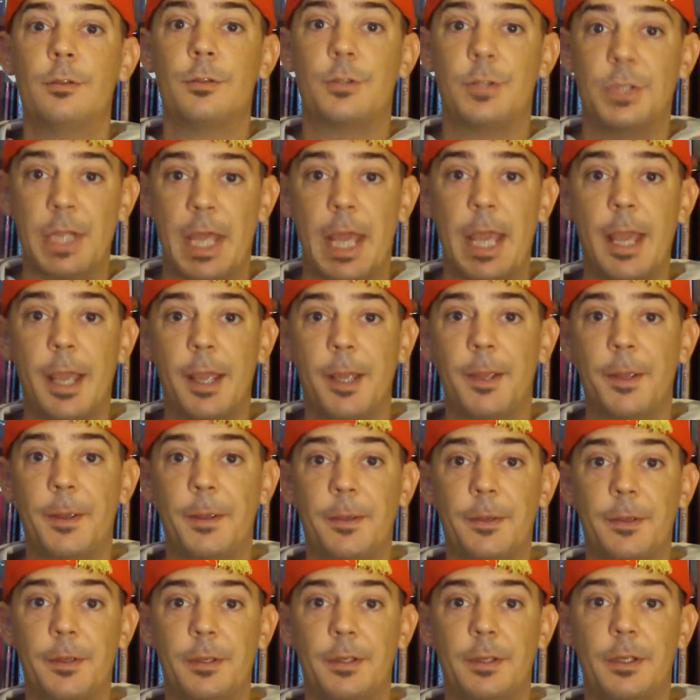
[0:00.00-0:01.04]
Today
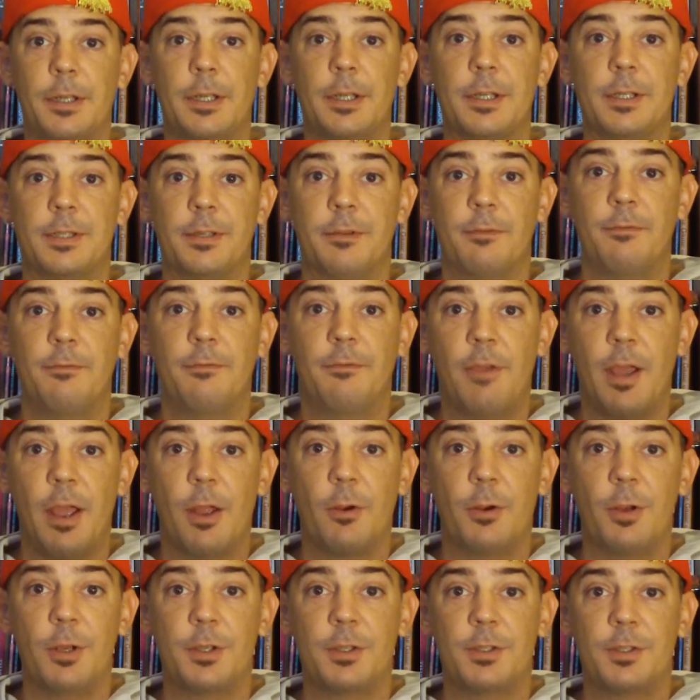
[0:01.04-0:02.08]
is a
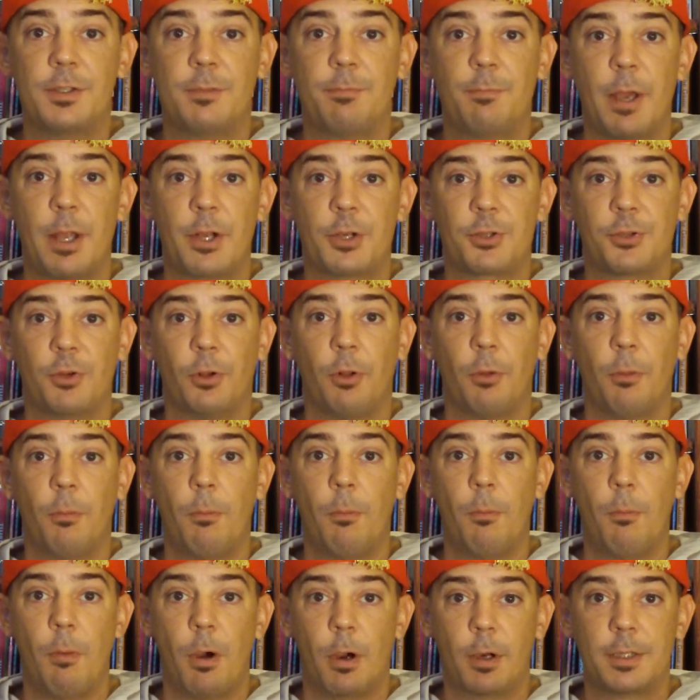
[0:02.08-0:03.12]
very special
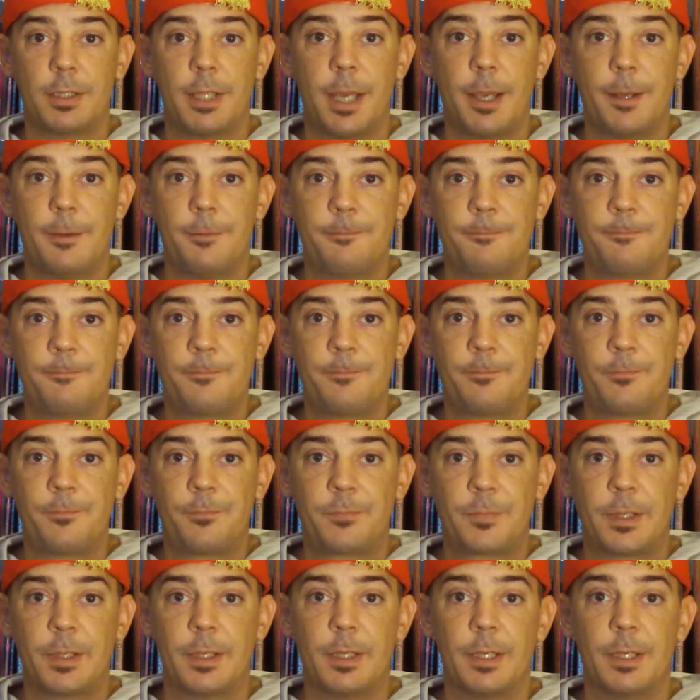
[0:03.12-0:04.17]
Monk
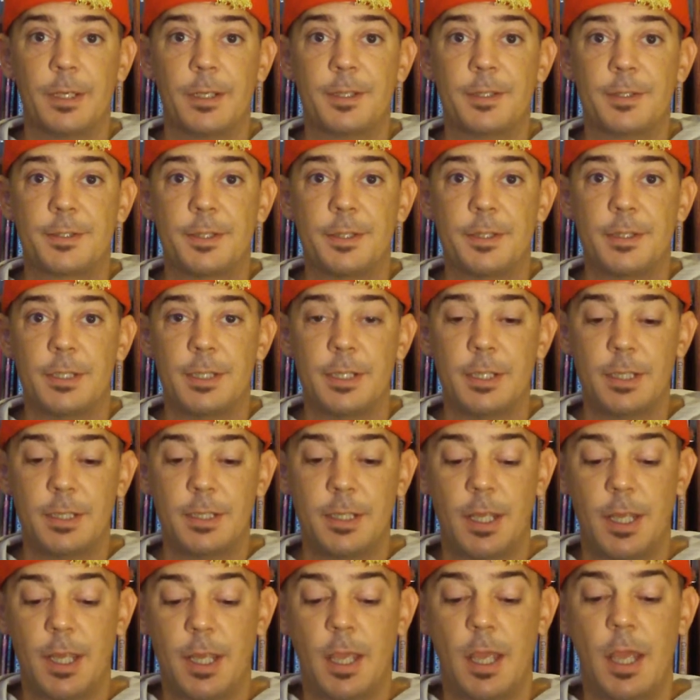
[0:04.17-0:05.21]
Day. It is indeed